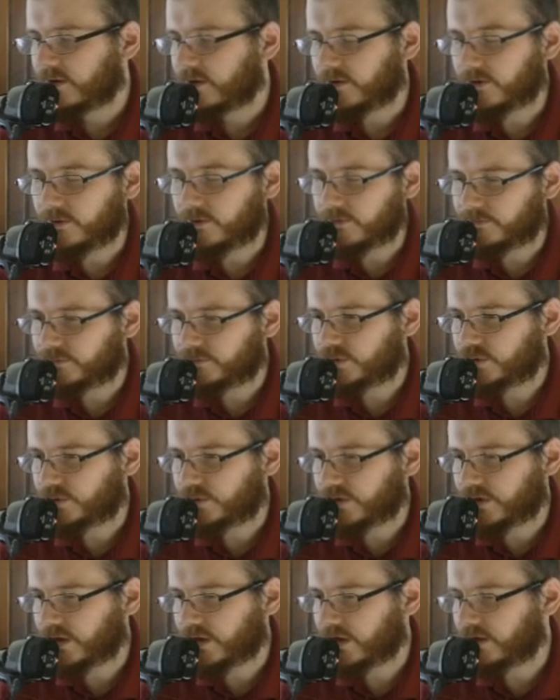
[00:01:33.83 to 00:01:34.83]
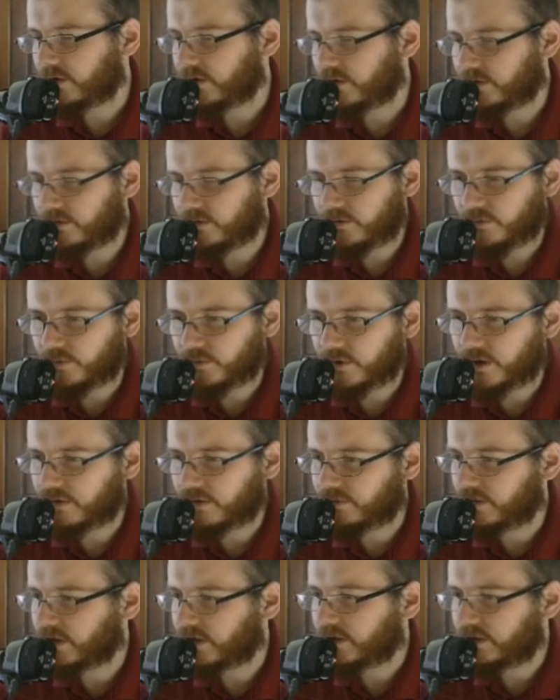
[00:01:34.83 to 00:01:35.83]
or short, and you won't
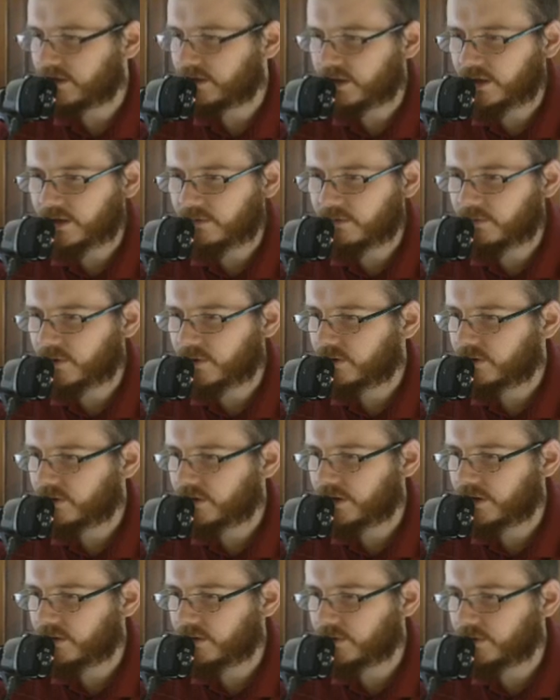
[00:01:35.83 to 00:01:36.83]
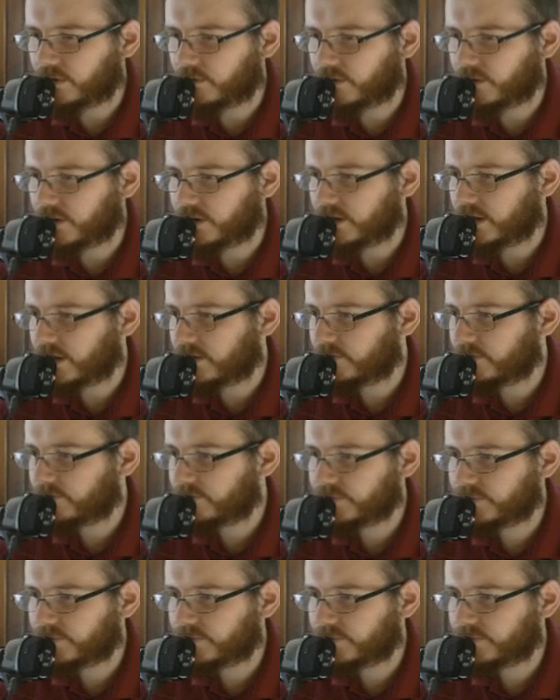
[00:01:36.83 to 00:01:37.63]
have your LED anymore, and we don't want that.